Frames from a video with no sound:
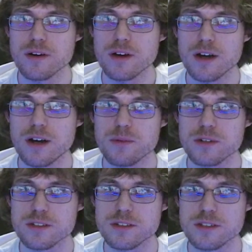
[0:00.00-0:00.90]
I want
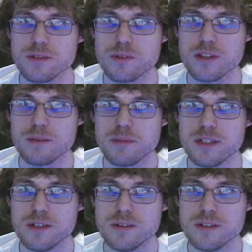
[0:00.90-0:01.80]
to see where that
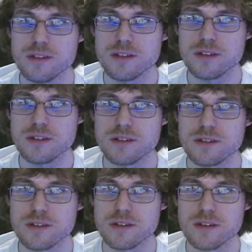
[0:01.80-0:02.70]
menu is.
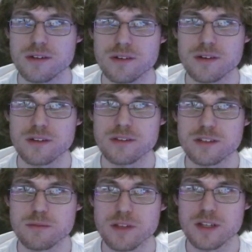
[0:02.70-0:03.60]

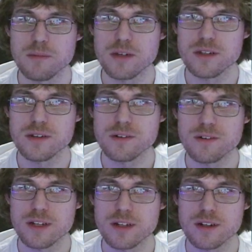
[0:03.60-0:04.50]
Display menu
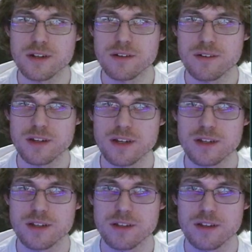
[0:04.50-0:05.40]
right here. Okay.
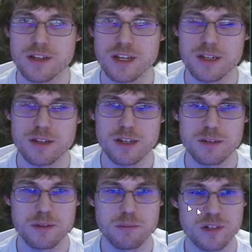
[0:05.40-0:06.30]
Yeah, I
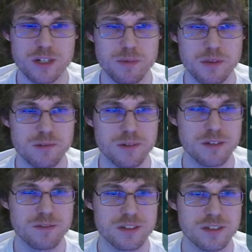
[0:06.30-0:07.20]
didn't bring open the ring
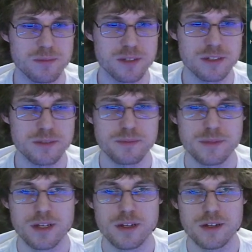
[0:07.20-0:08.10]
for some reason.
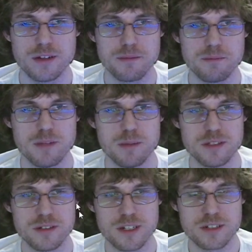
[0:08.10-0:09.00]
Maybe this
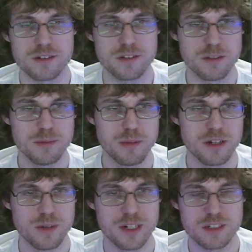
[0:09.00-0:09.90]
is actually a little bit better
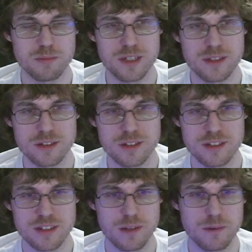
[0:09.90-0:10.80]
way to explain these
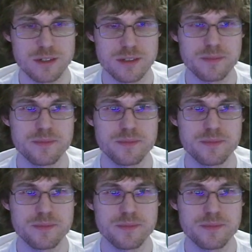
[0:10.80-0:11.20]
things anyways.